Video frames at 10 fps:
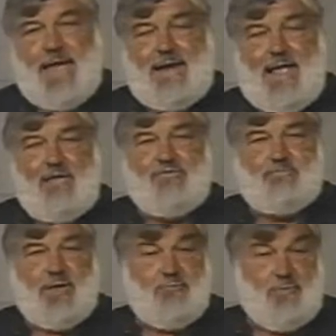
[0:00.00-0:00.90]
that
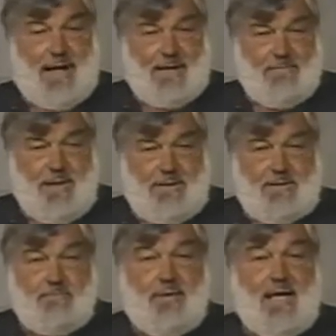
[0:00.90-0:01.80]
has been
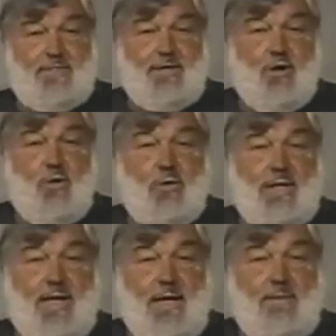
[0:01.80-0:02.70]
recommended by the
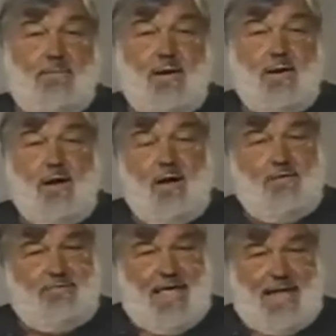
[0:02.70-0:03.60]
OEM
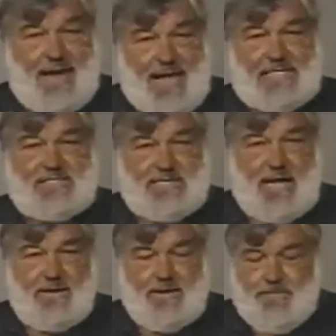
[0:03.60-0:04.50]
of that
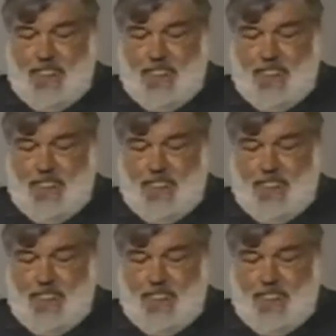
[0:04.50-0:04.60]
asset.